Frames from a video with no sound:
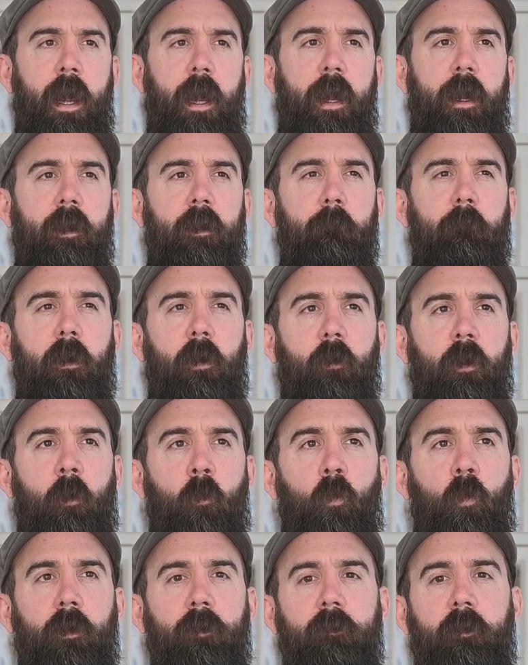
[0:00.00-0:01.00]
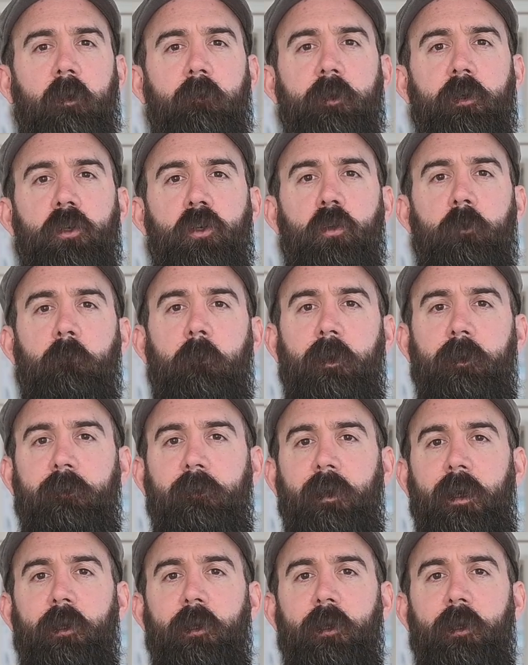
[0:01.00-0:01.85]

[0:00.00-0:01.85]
and about once every 2 months,